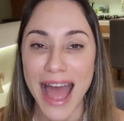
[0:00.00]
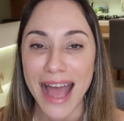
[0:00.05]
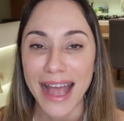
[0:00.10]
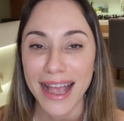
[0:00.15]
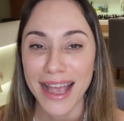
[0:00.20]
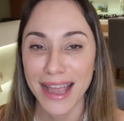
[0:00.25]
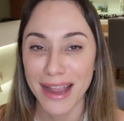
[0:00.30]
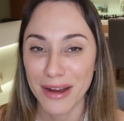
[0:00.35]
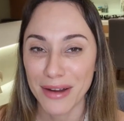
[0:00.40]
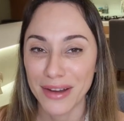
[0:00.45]

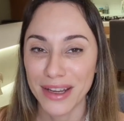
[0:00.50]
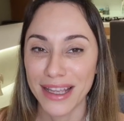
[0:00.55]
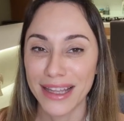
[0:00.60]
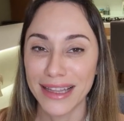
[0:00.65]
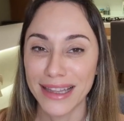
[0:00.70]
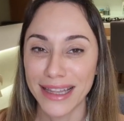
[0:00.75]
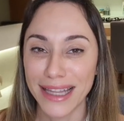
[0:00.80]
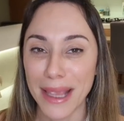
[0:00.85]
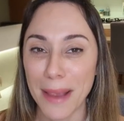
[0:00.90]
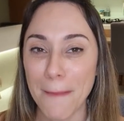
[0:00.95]

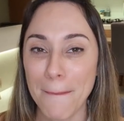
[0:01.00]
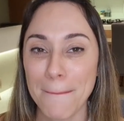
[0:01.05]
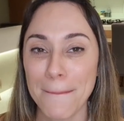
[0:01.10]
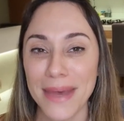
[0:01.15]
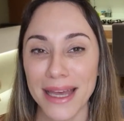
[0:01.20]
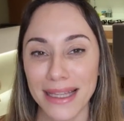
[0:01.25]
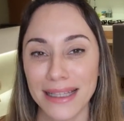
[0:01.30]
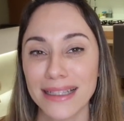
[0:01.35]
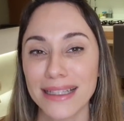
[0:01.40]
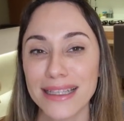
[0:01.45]
Ikaria Lean
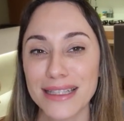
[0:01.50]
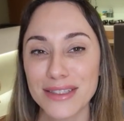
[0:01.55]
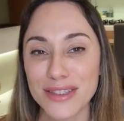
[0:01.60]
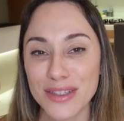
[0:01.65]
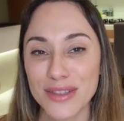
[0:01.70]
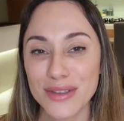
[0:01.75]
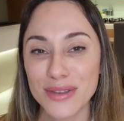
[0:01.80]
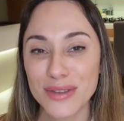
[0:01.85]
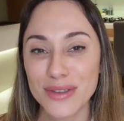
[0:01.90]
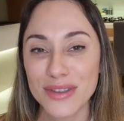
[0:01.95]
Belly
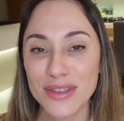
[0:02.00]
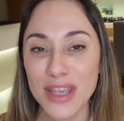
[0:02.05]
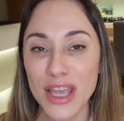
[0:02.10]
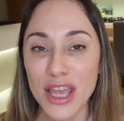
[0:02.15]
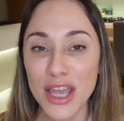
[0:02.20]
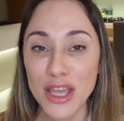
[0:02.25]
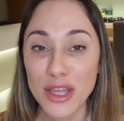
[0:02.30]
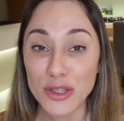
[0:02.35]
Juice